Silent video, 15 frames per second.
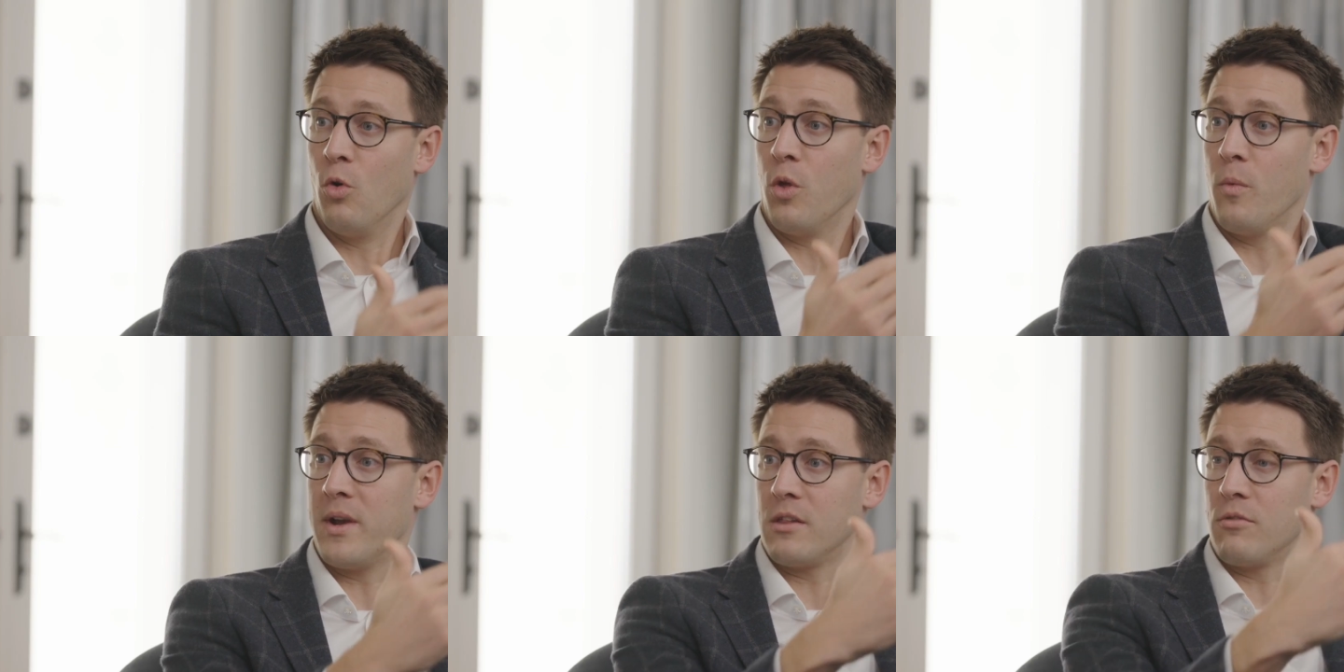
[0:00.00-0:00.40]

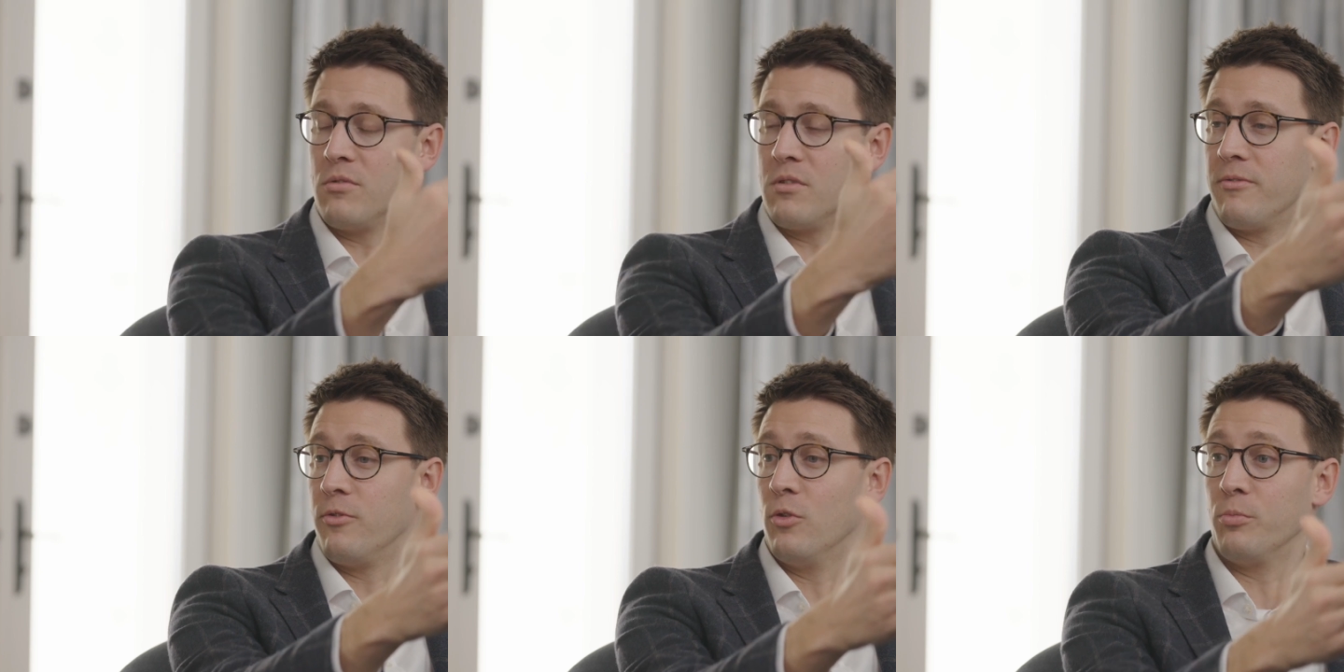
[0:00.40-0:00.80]
the way through
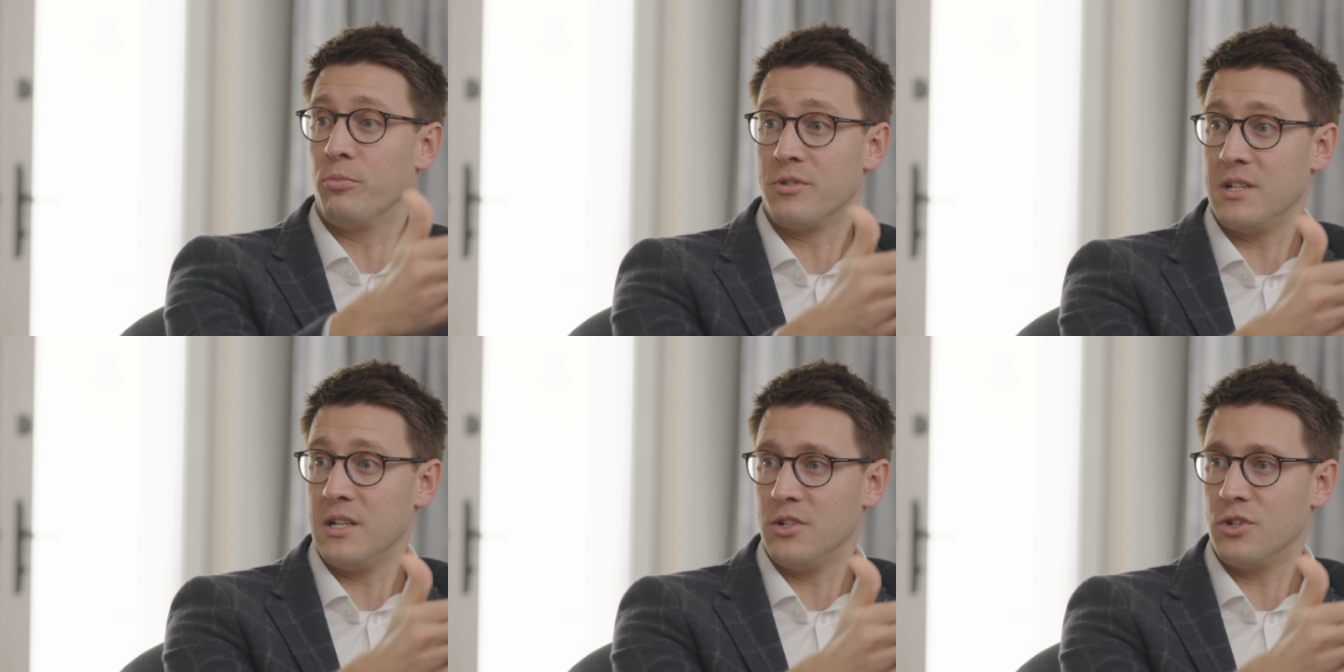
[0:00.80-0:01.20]
to full
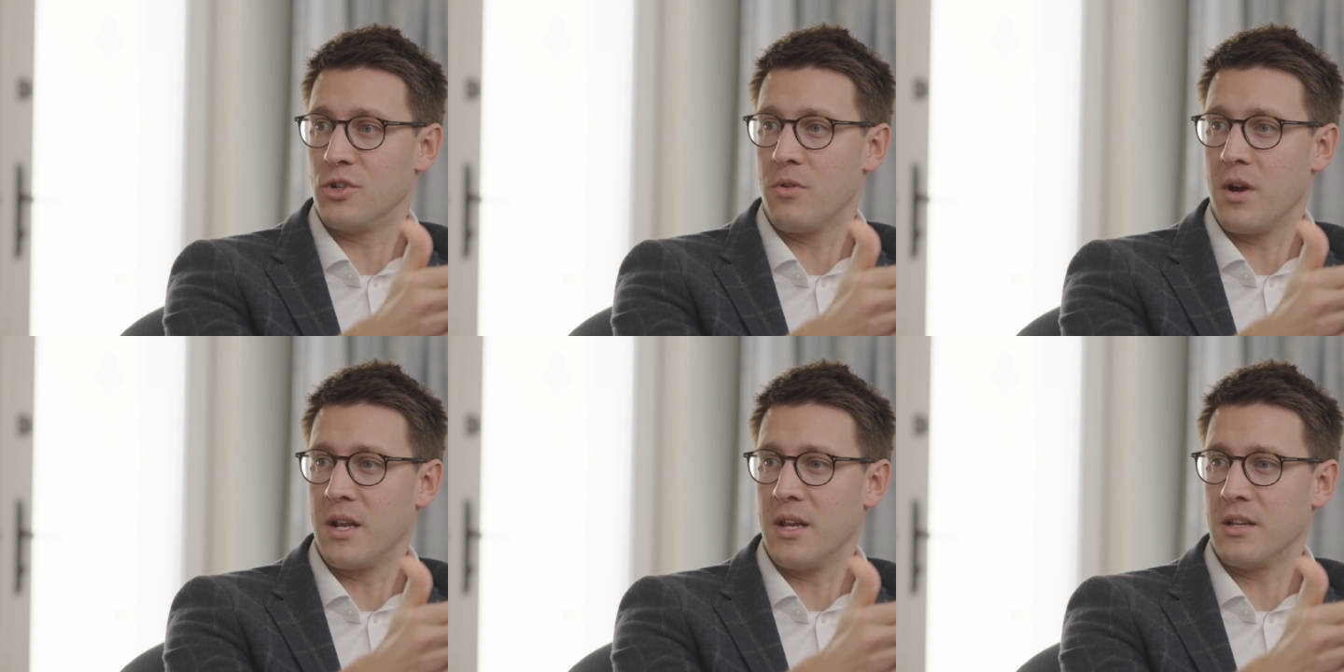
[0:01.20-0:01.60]
procedure
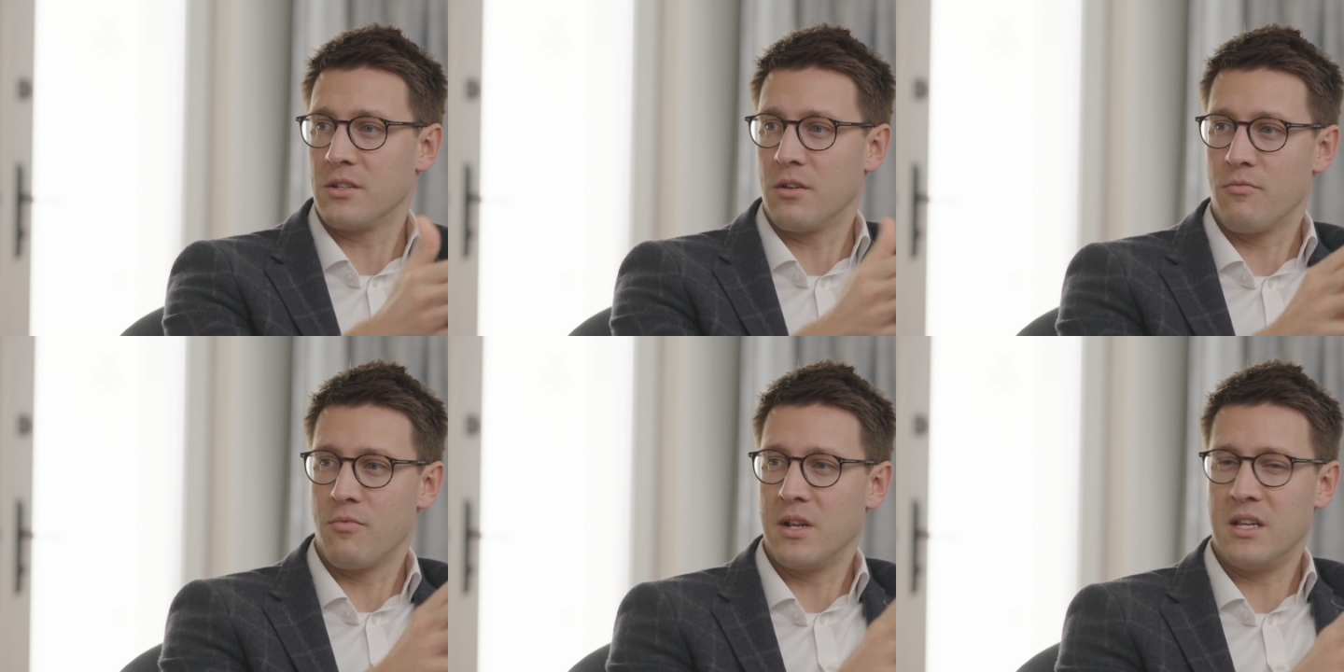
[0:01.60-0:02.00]
training.
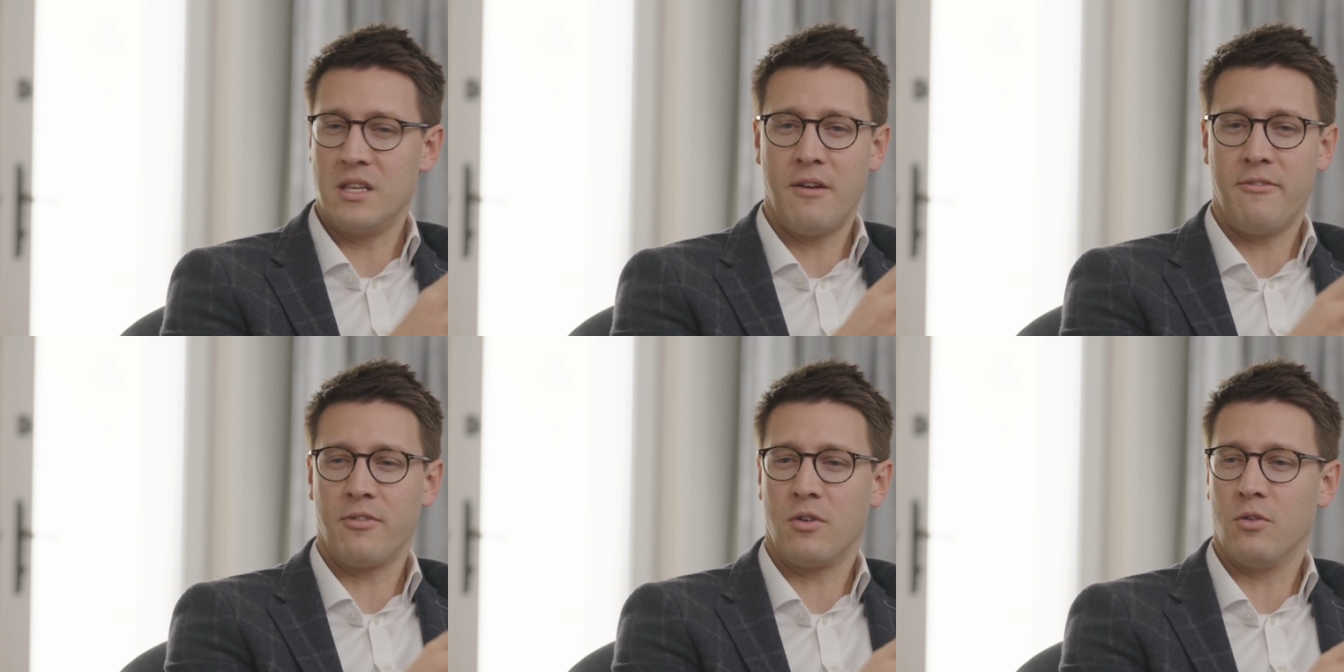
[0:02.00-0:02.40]
So really
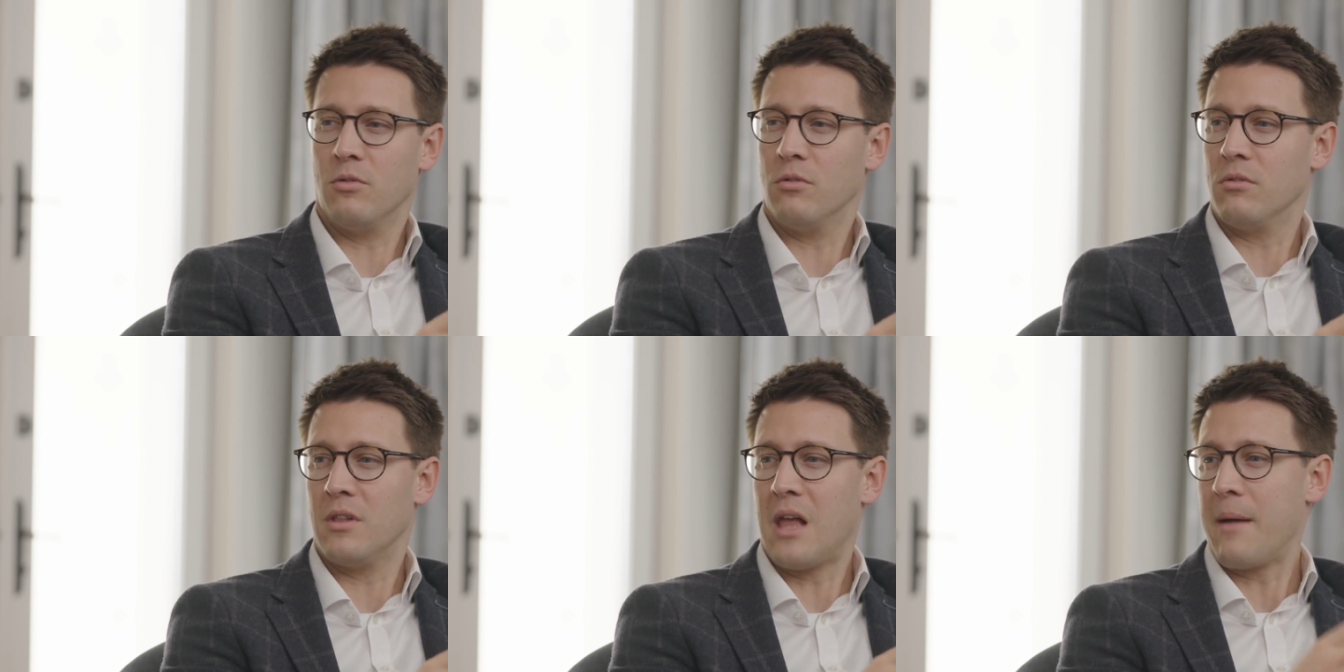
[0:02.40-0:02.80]

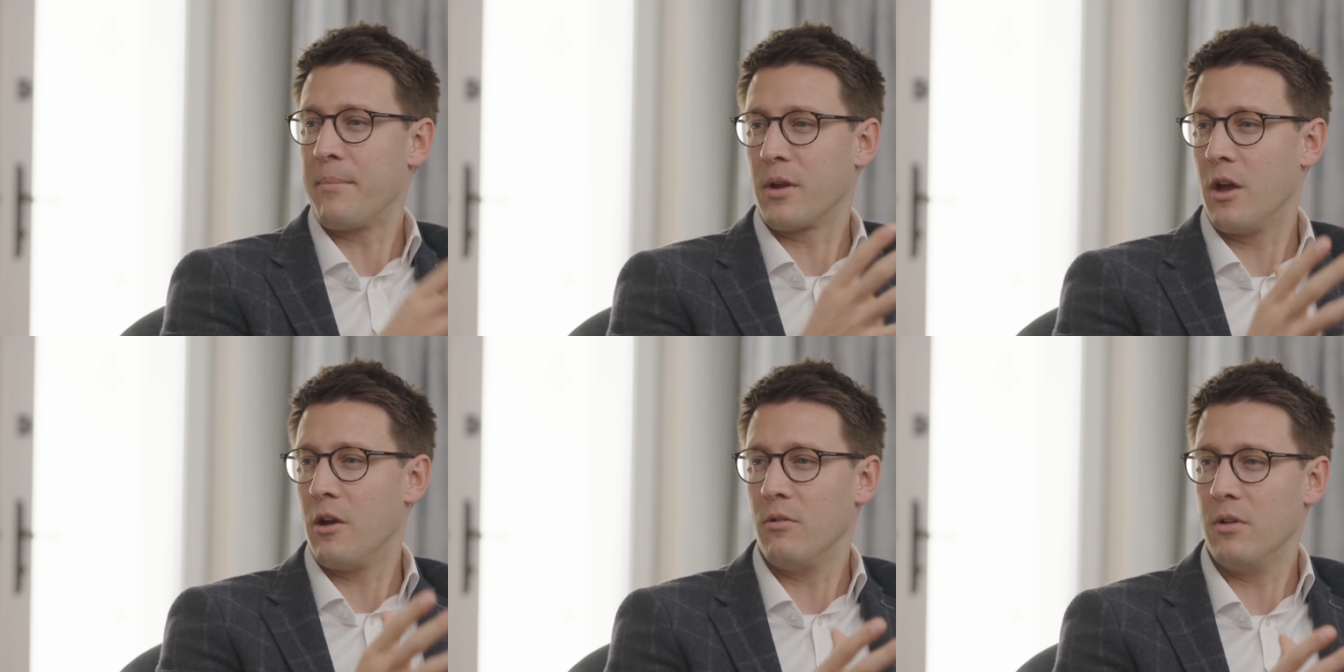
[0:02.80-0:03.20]
difficult
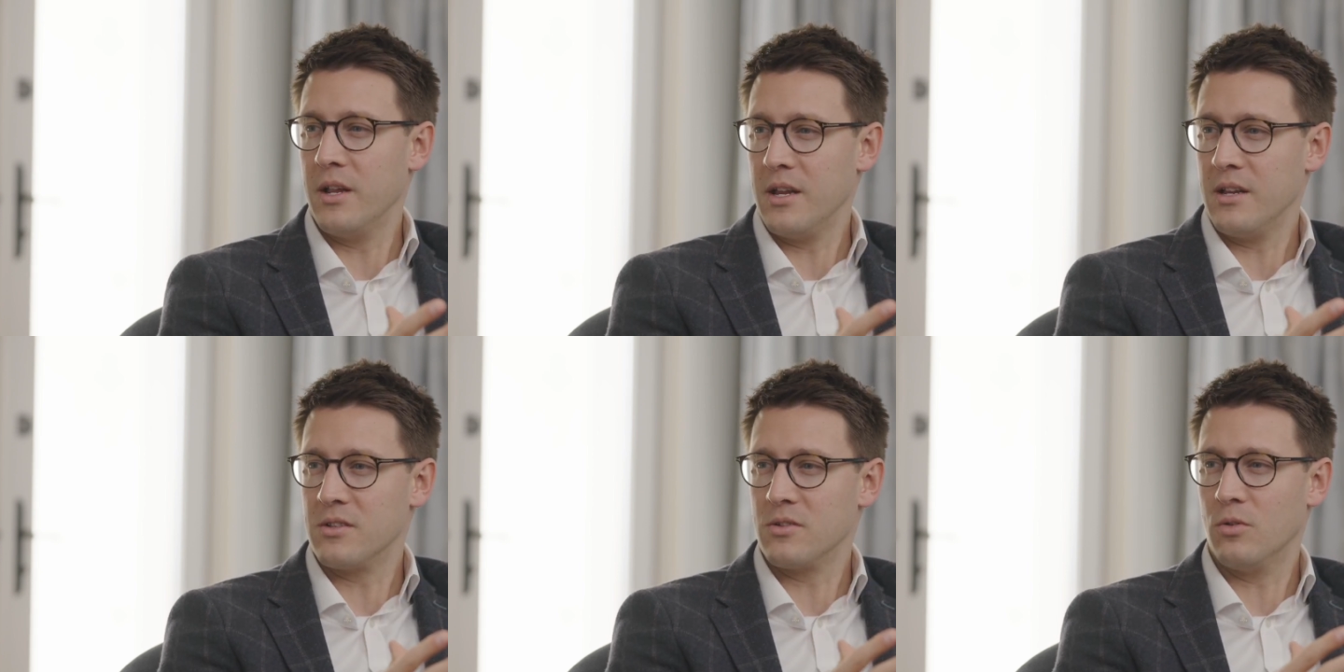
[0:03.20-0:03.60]
lap
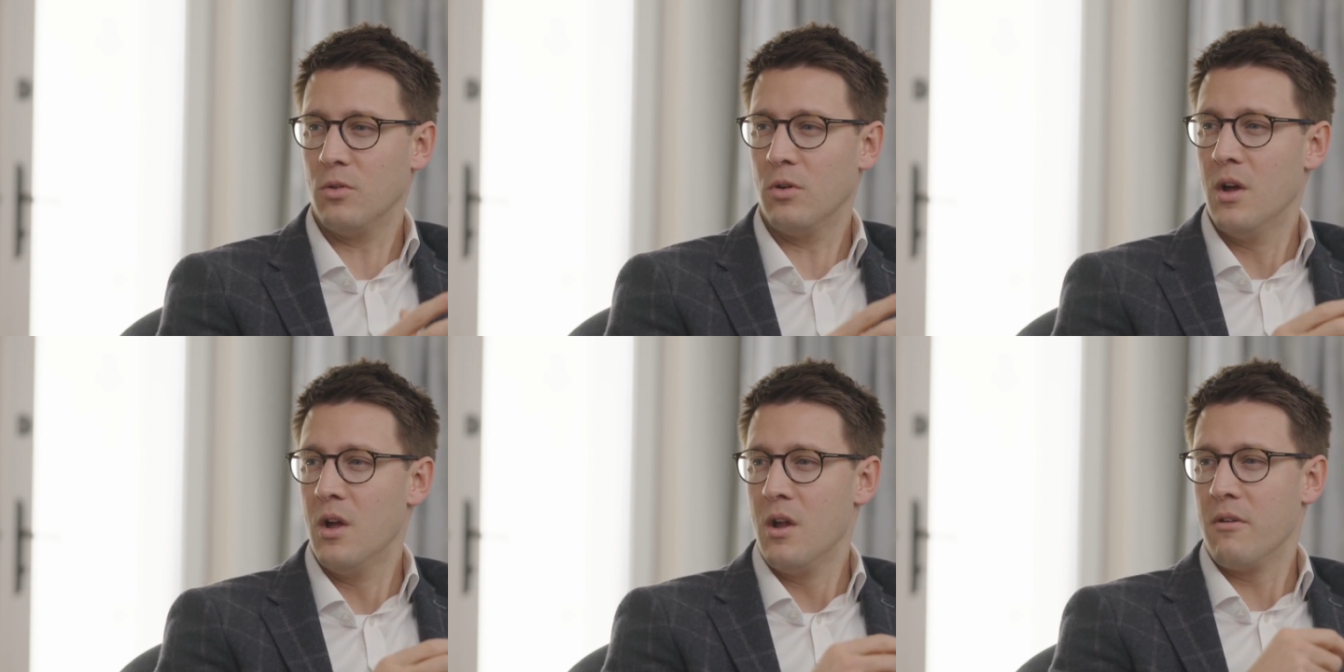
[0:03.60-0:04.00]
choles or